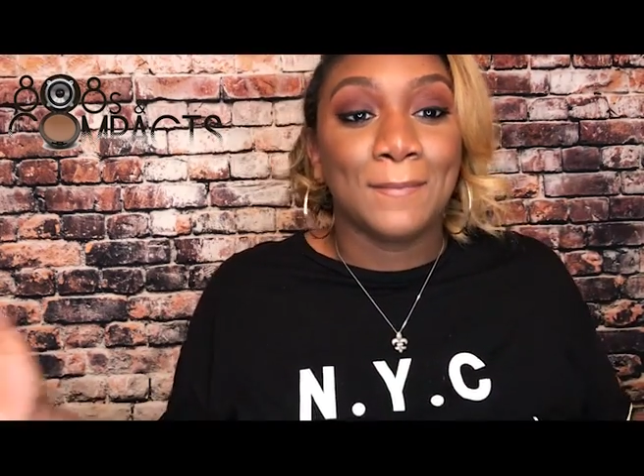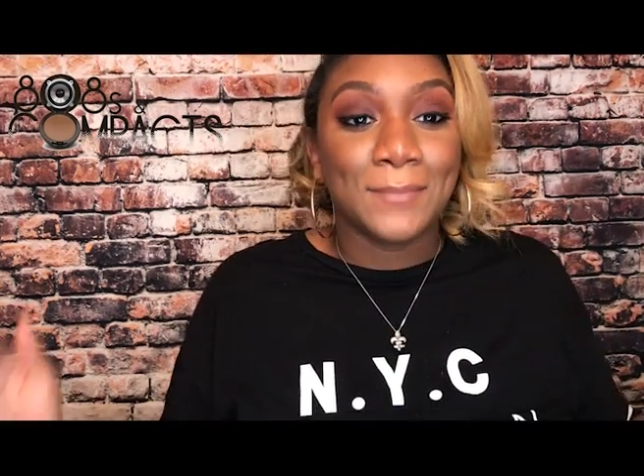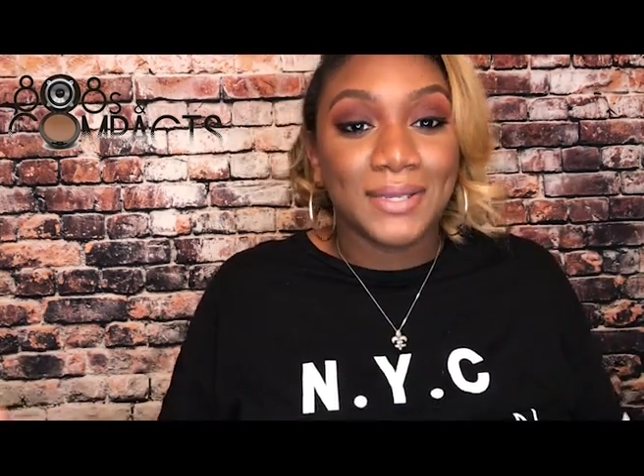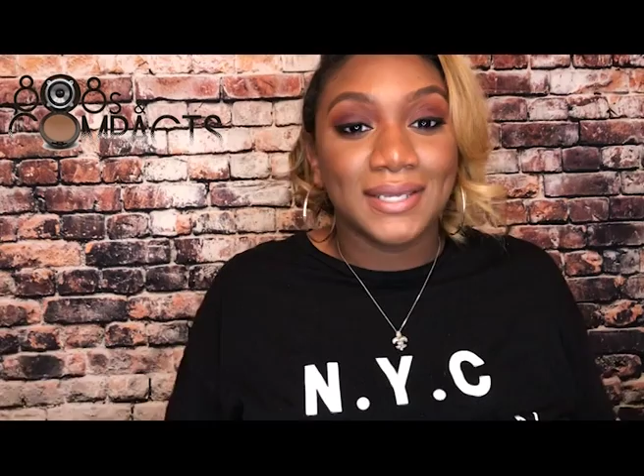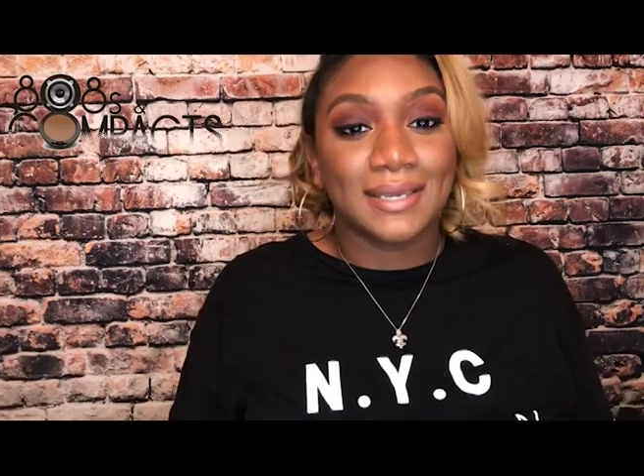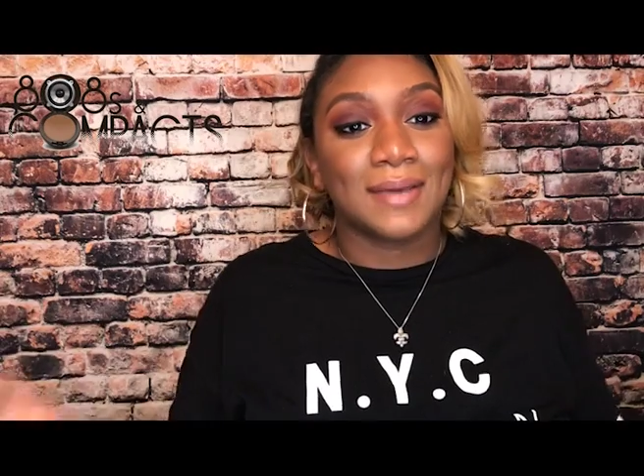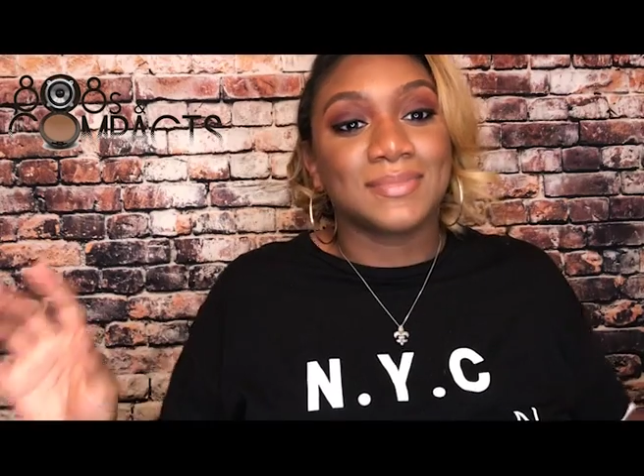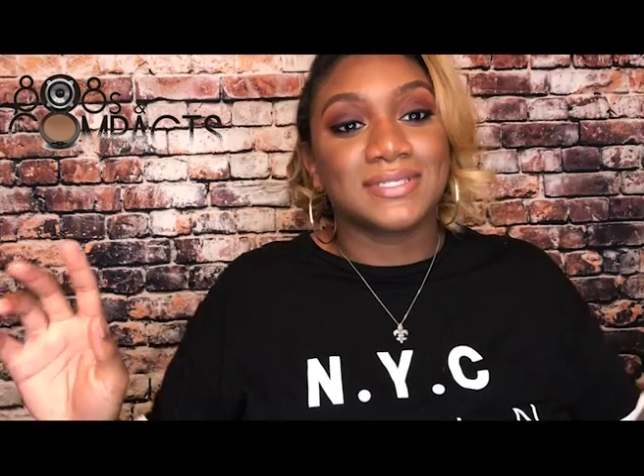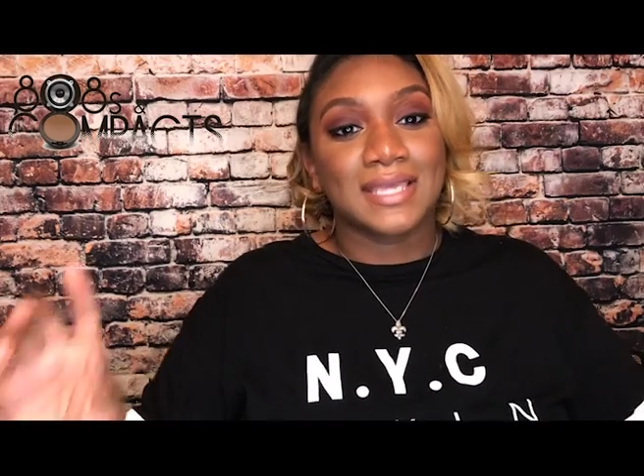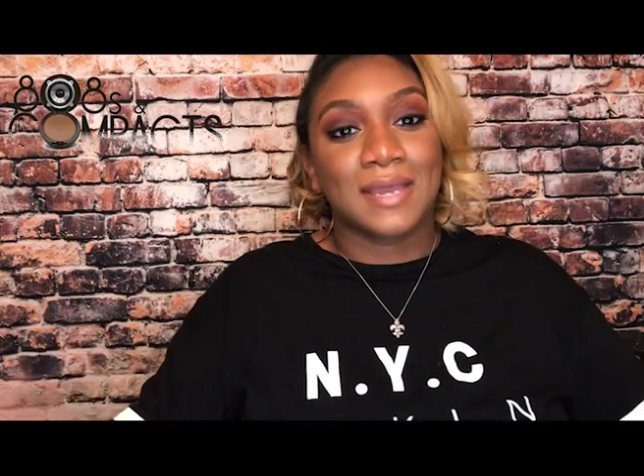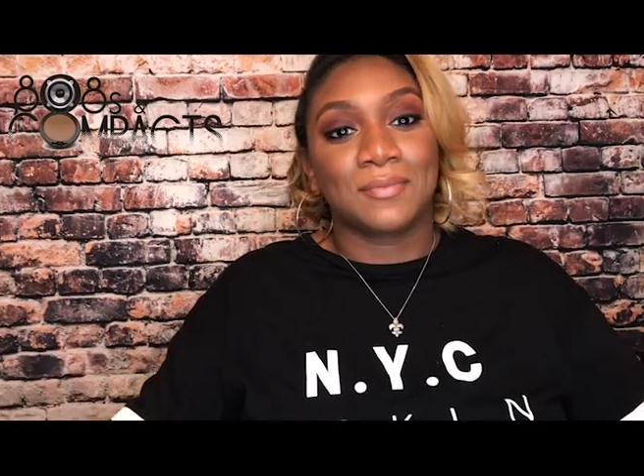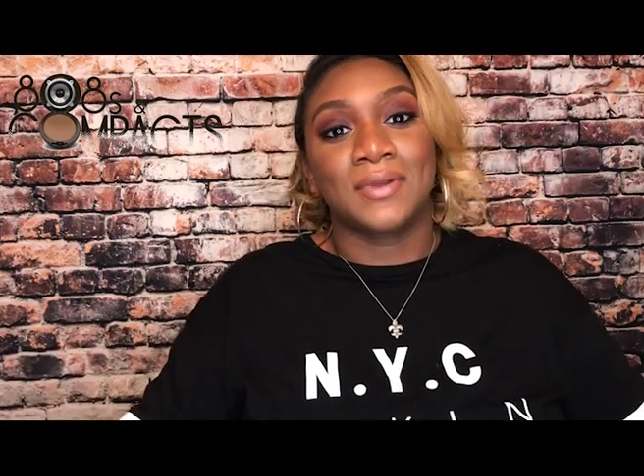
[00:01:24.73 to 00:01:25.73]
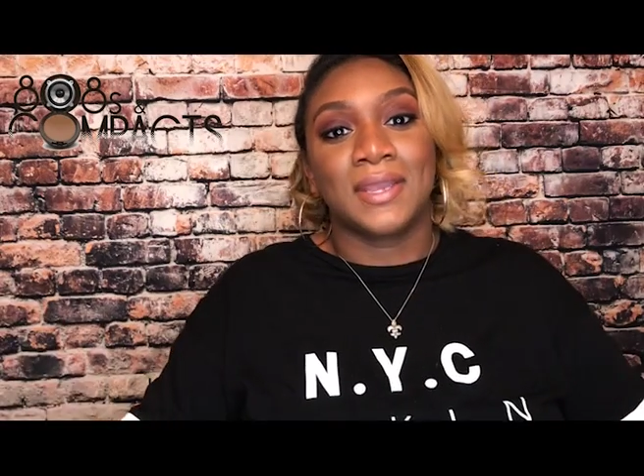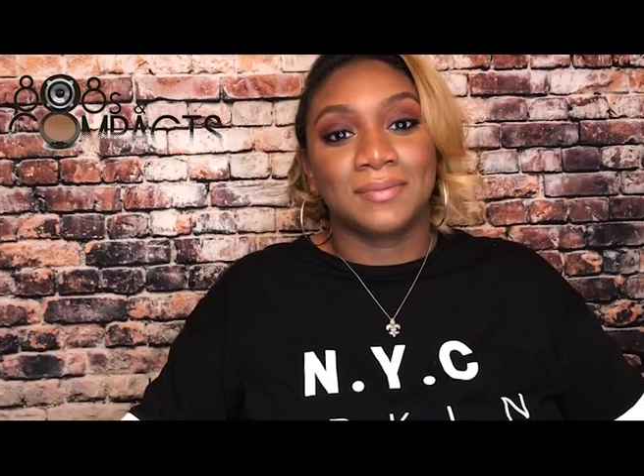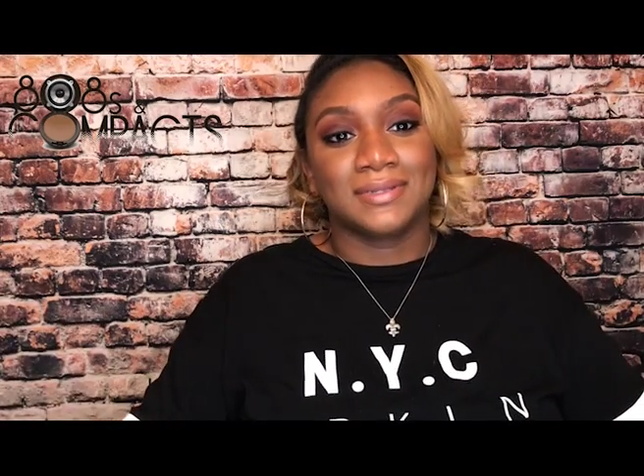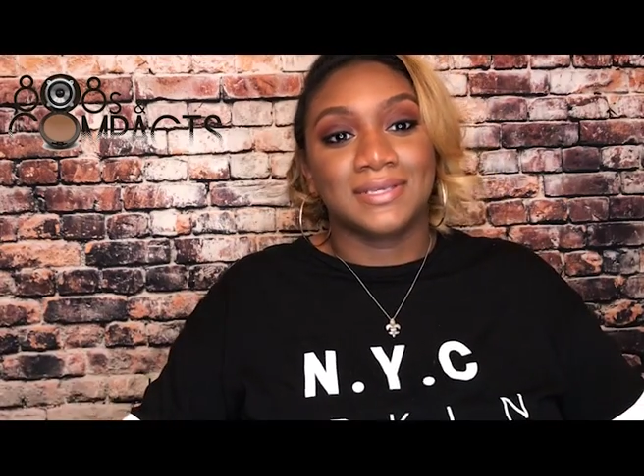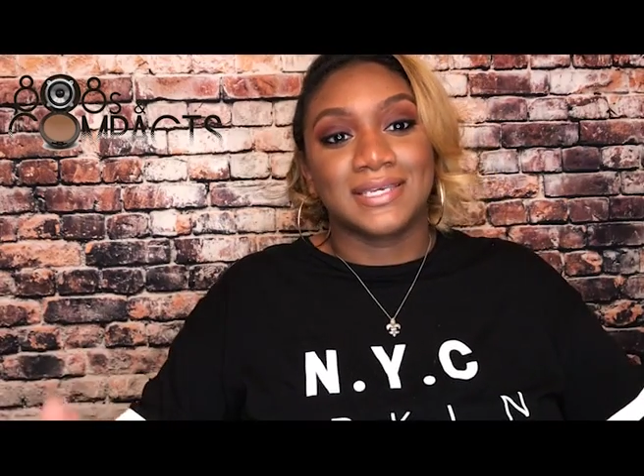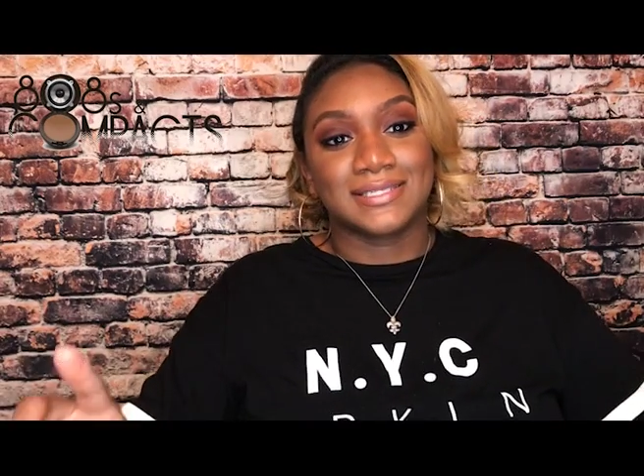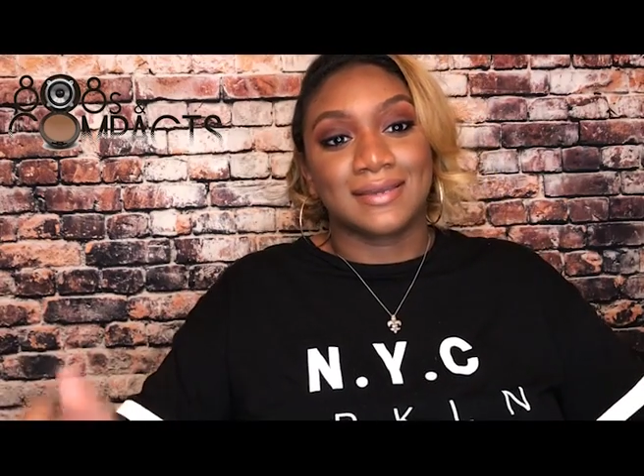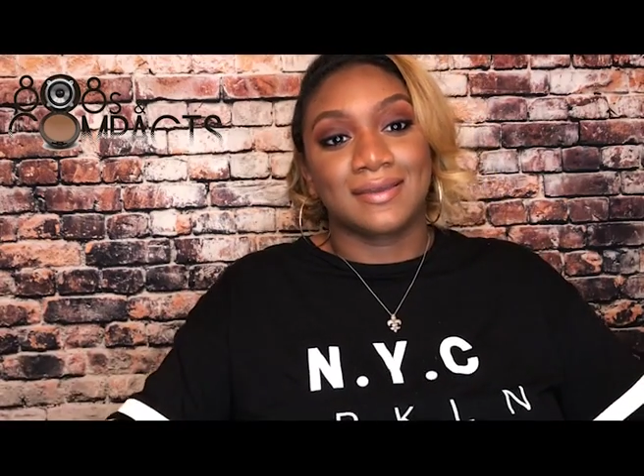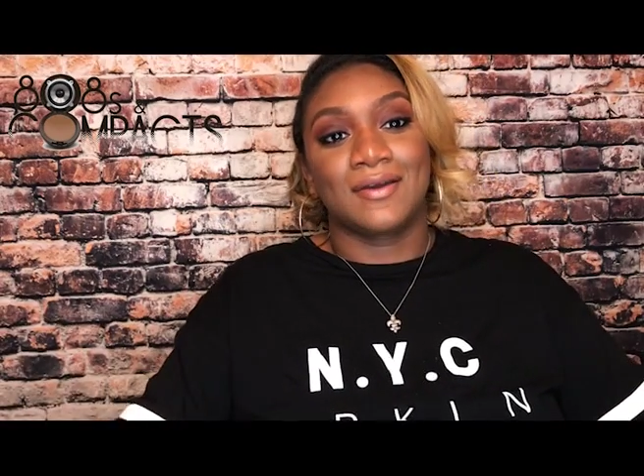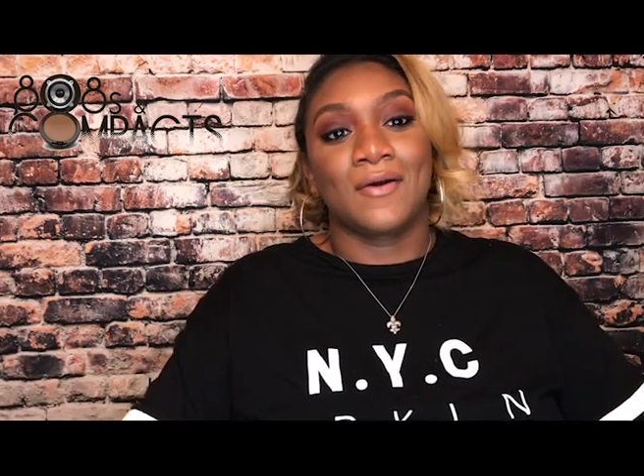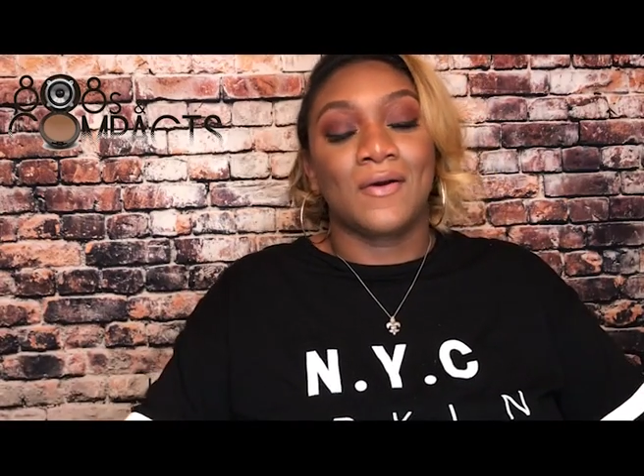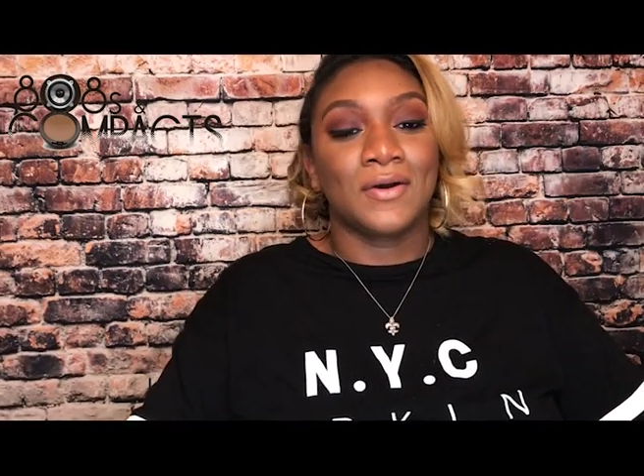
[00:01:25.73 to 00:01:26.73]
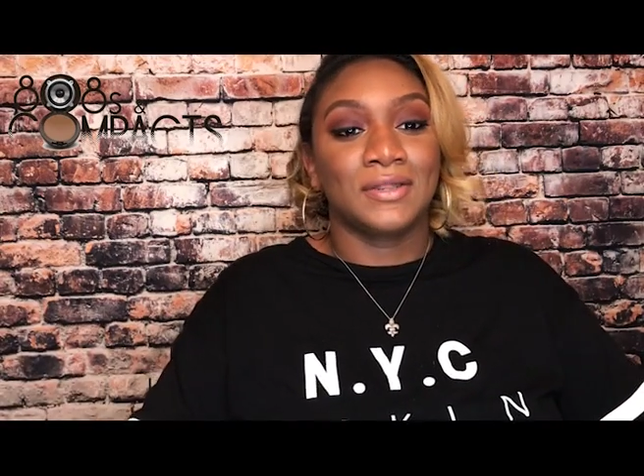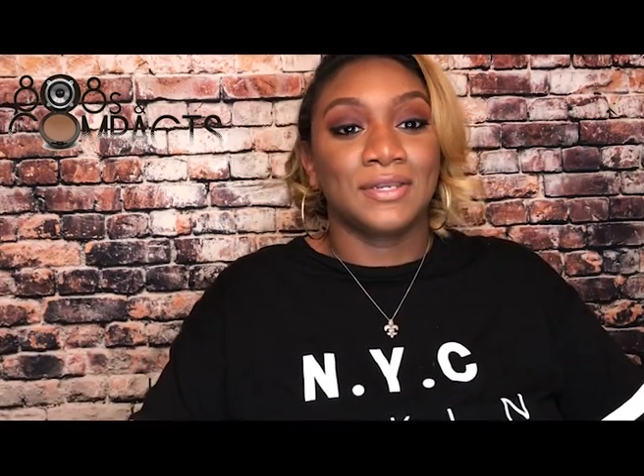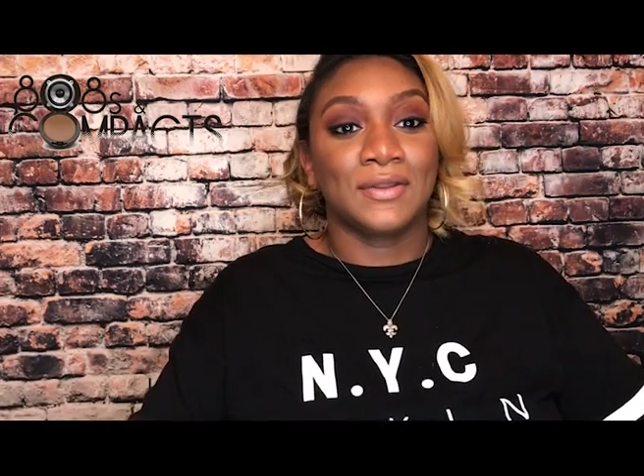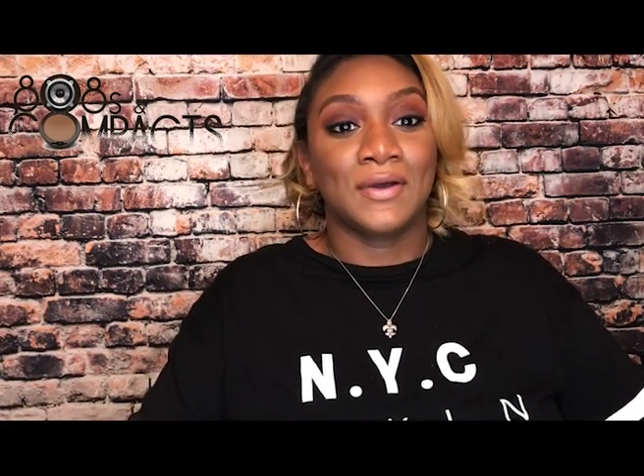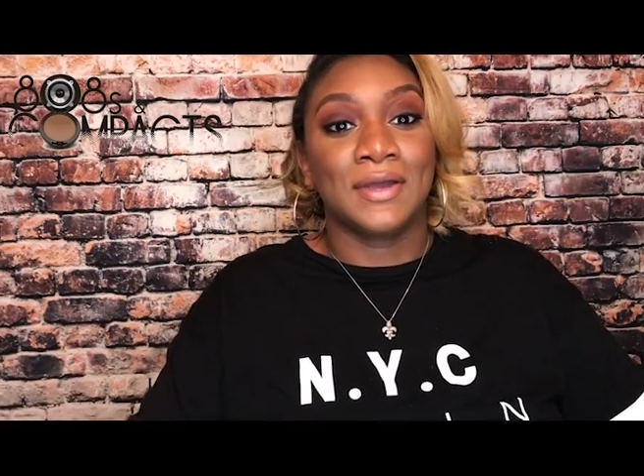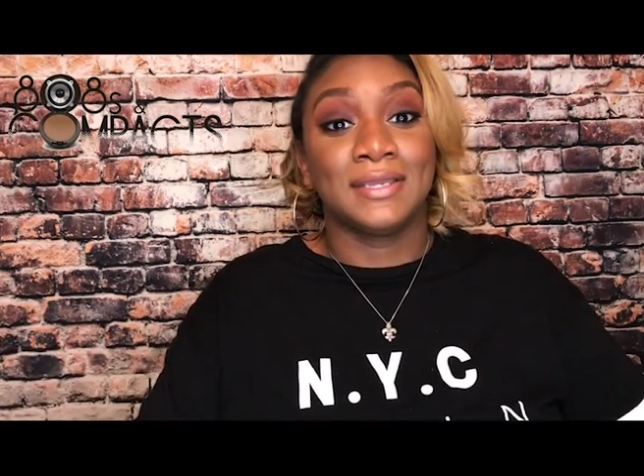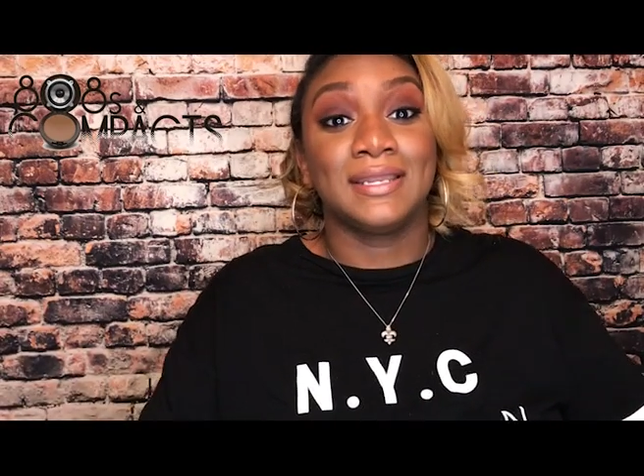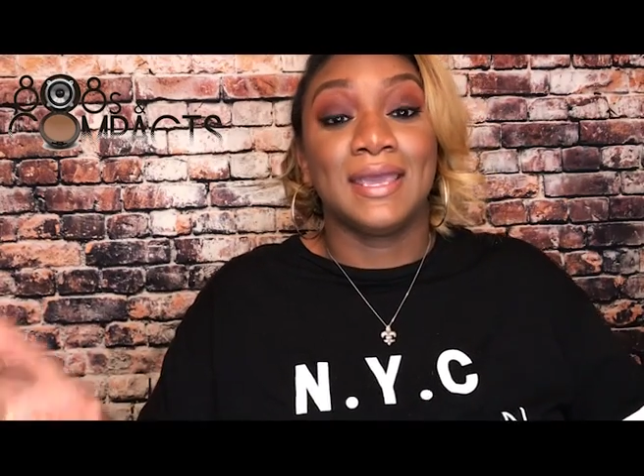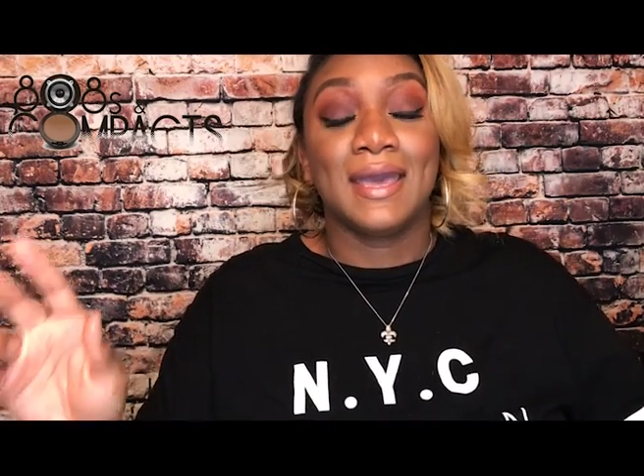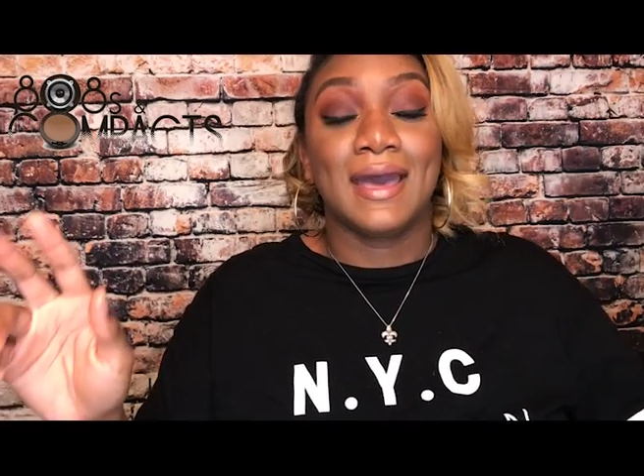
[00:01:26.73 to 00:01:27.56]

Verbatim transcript: But I'm gonna stop rambling because I could go on and on.